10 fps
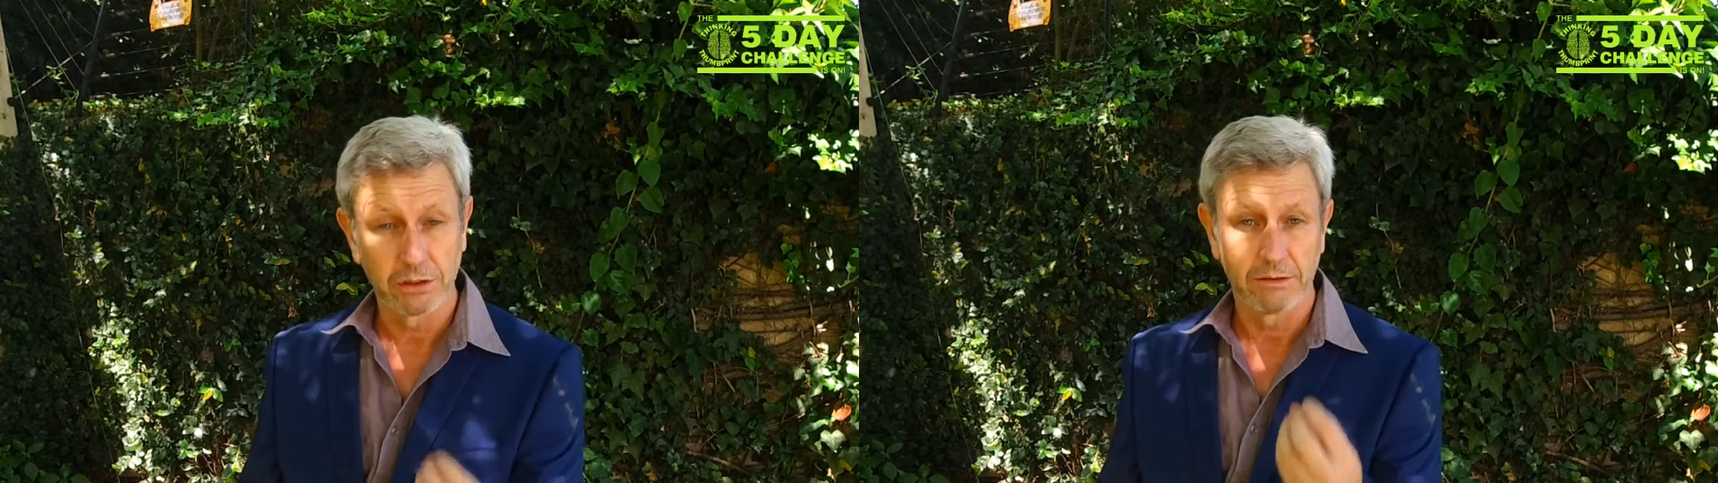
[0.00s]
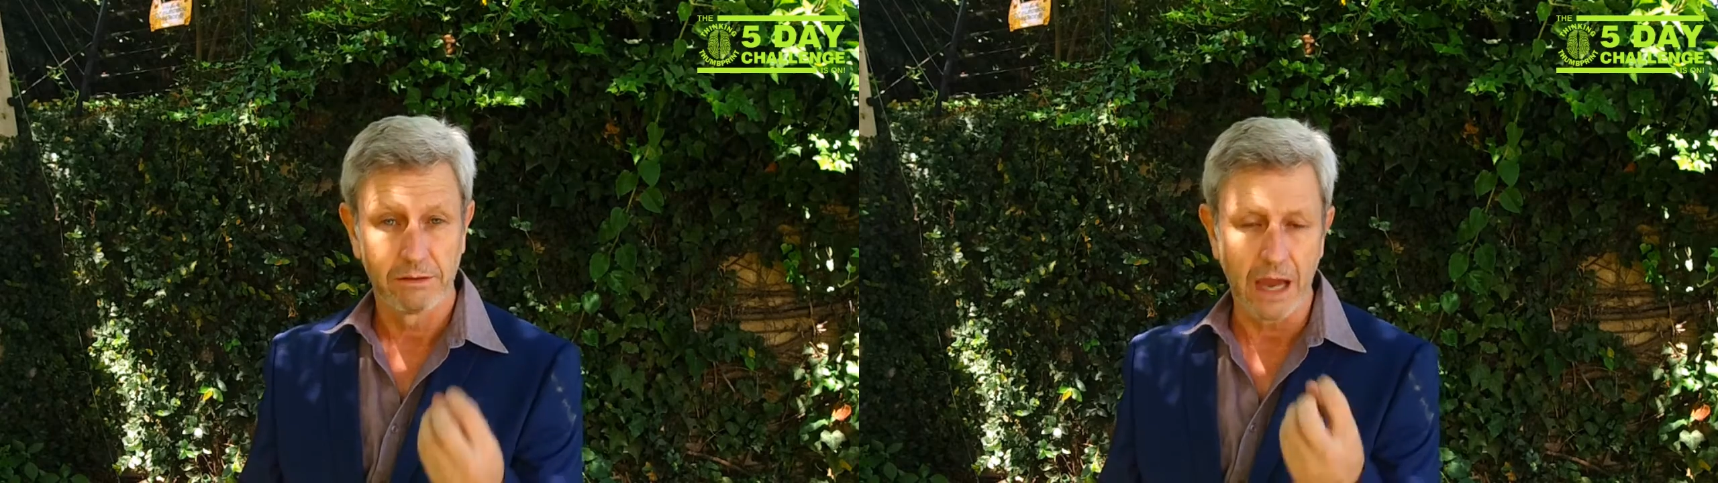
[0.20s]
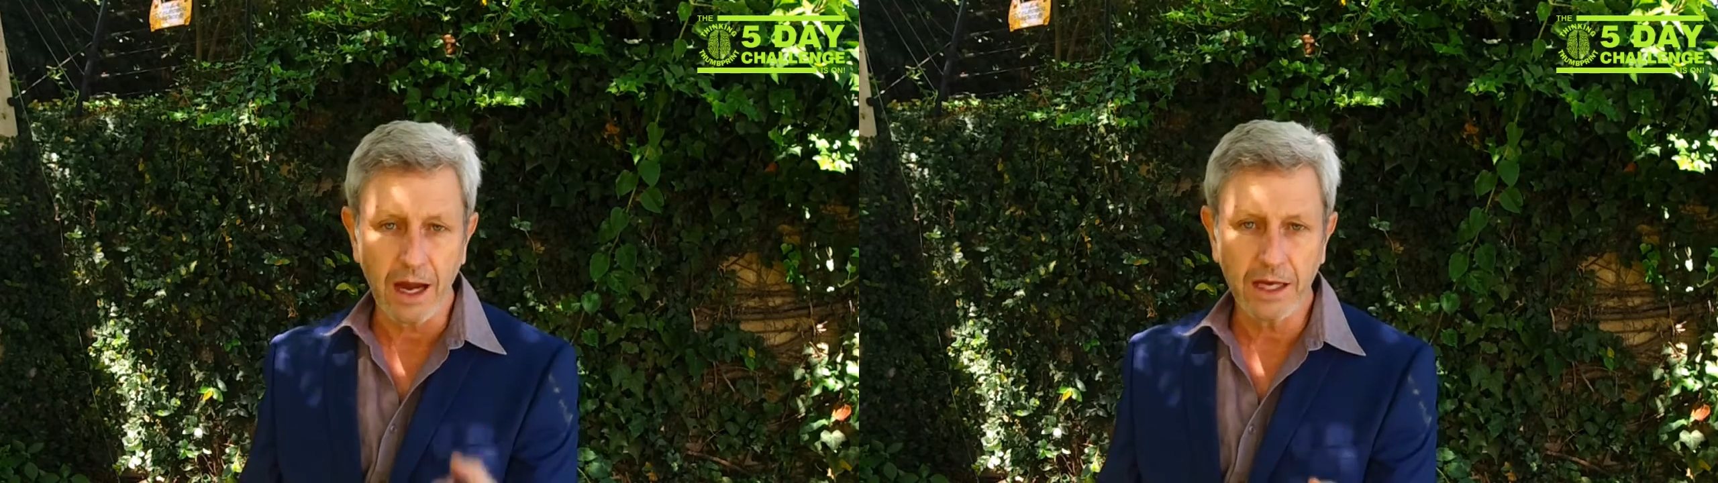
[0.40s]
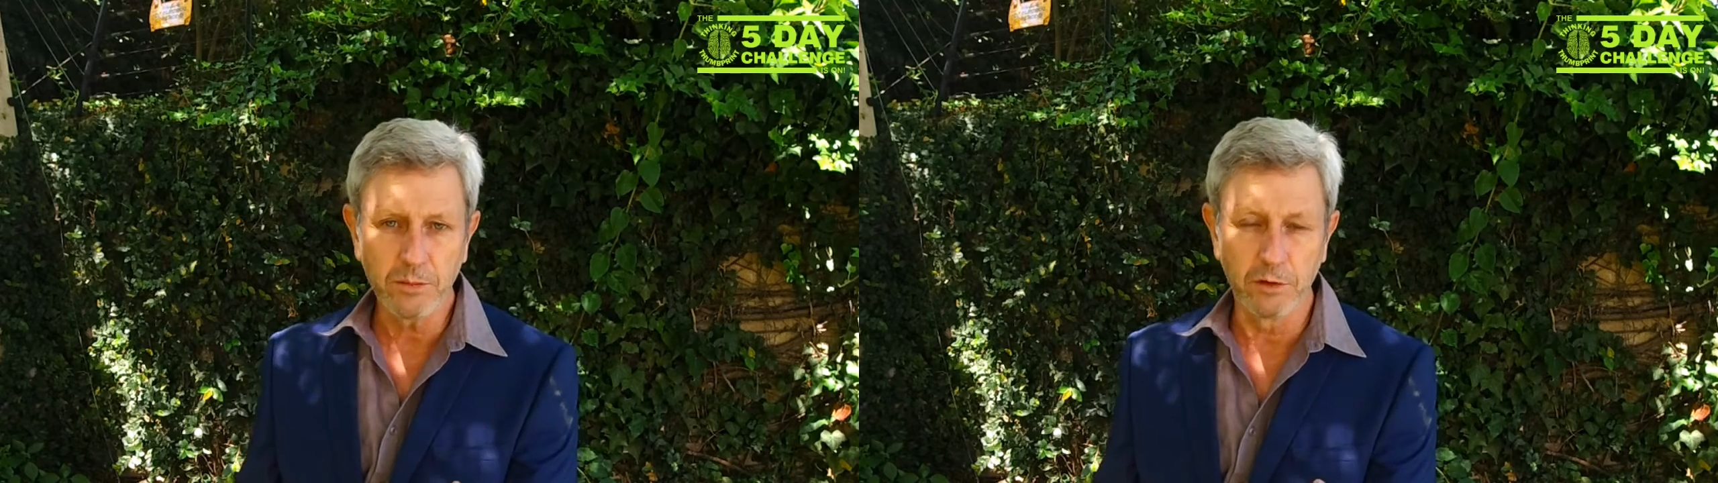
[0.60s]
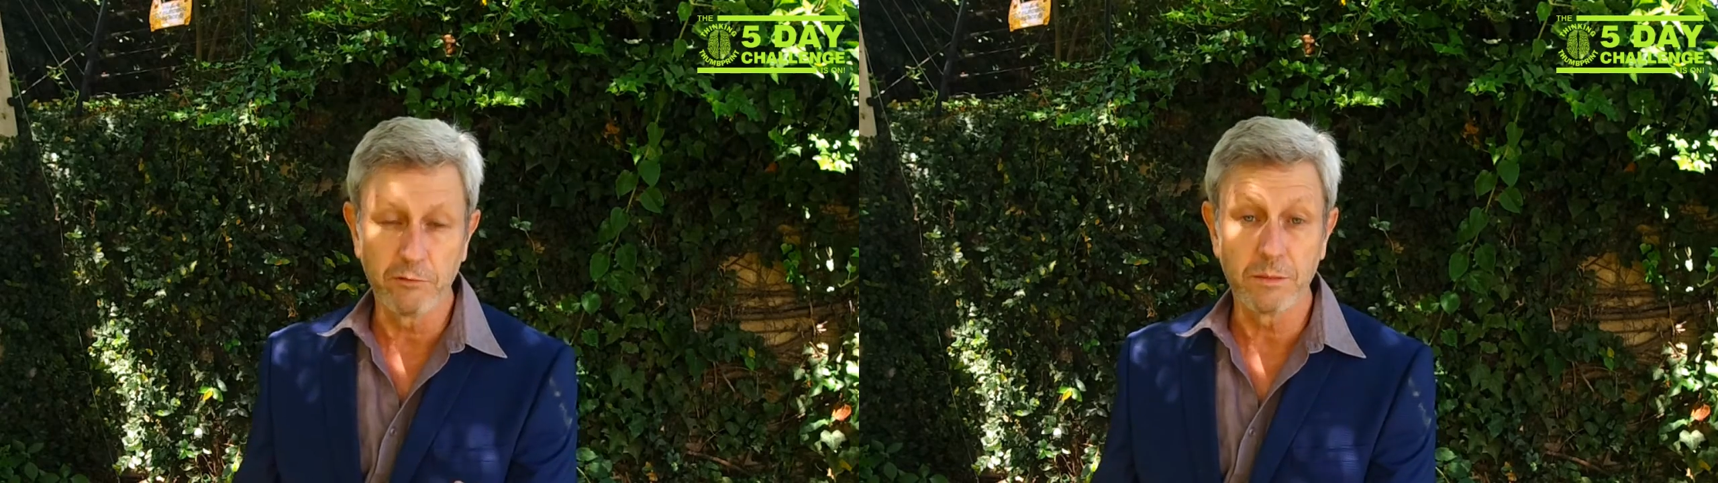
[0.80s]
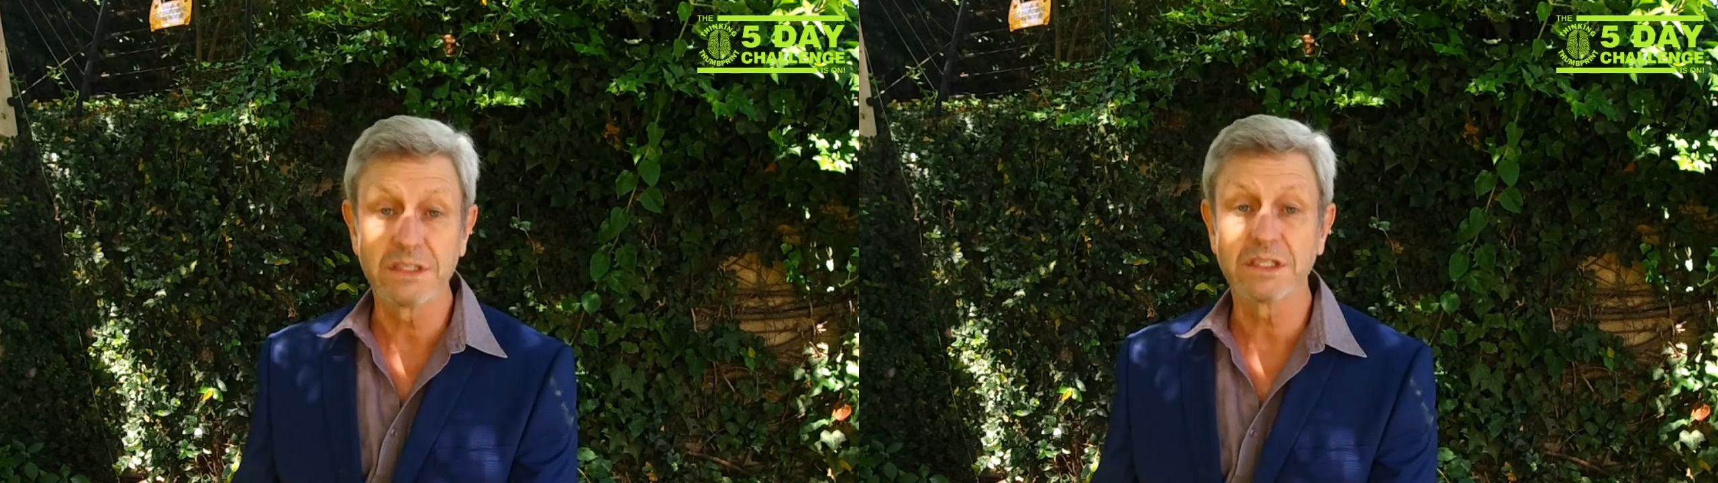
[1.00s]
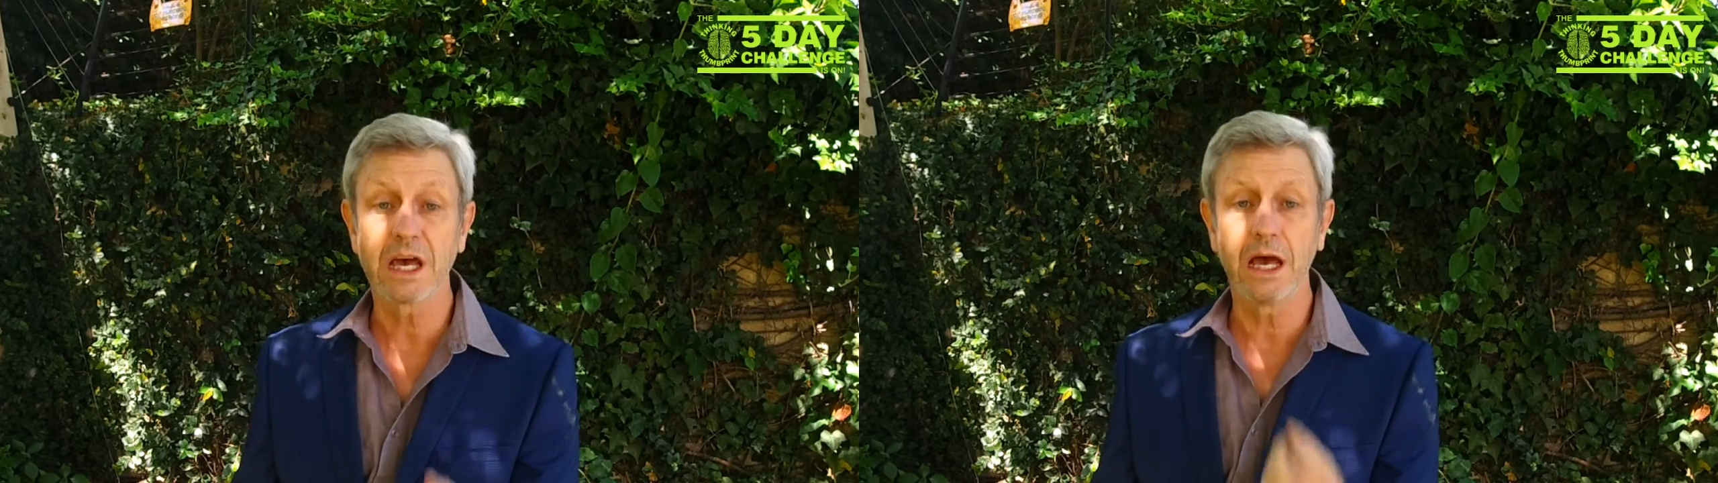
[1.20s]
the eye movements